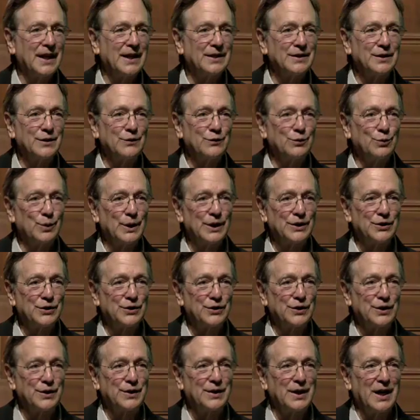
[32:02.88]
end of
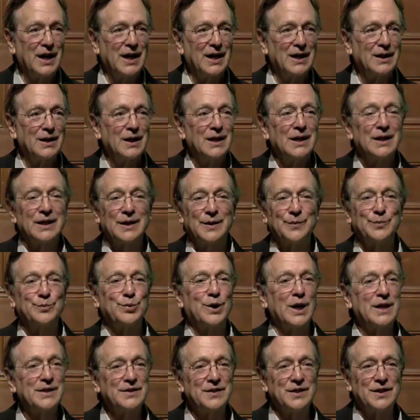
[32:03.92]
which they
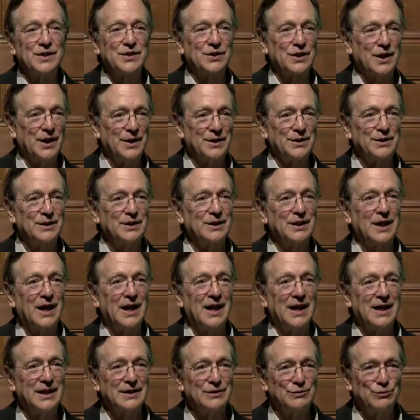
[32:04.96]
embrace each other
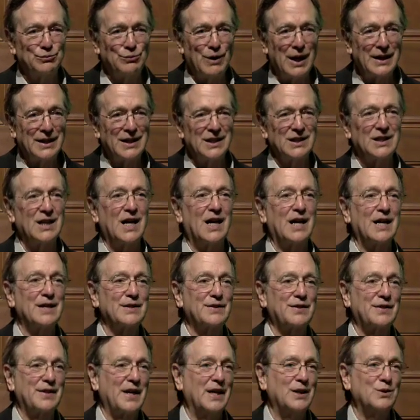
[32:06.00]
and
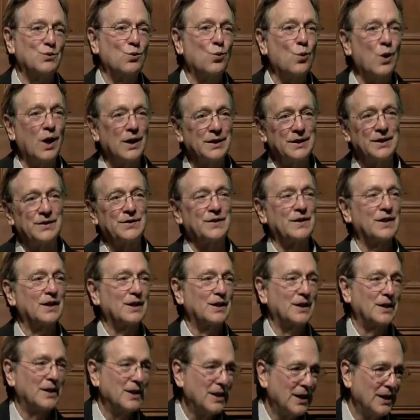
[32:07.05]
recognize that one is the
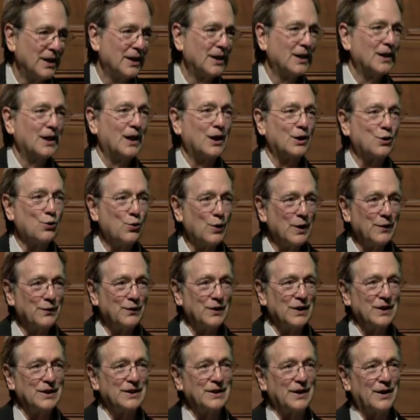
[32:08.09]

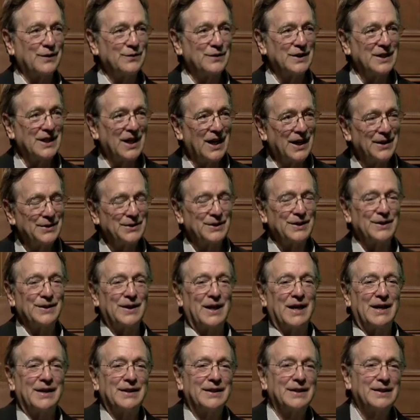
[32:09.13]
equivalent of the other,
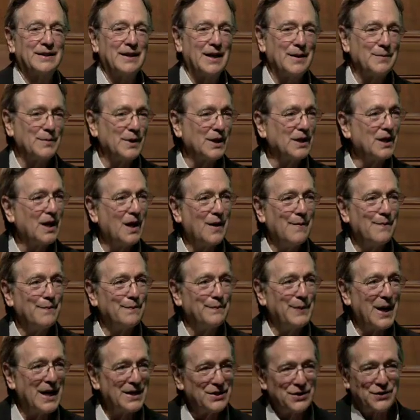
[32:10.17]
and they become
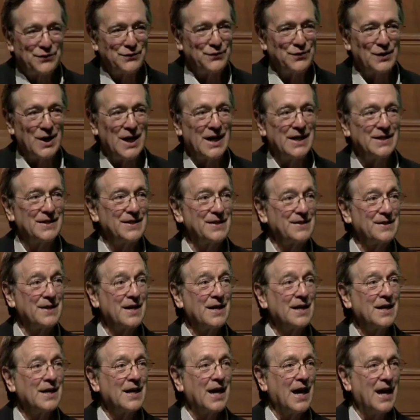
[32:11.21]
best friends.
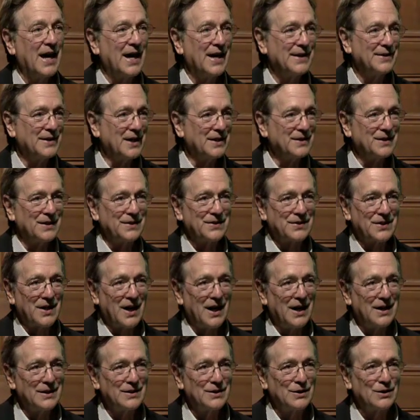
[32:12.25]
And they
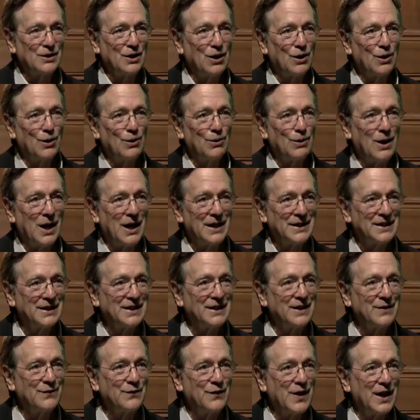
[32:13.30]
decide to go on an
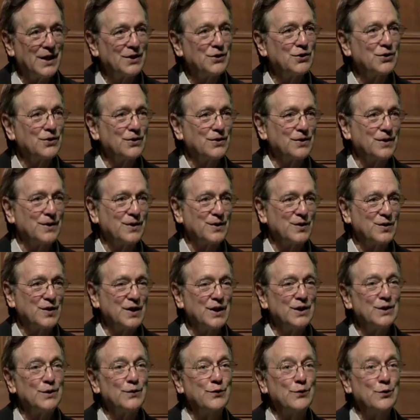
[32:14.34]
adventure to the
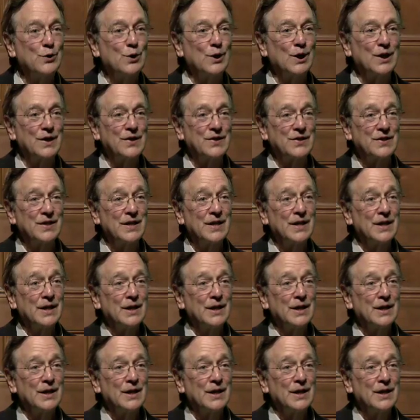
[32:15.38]
cedar forest,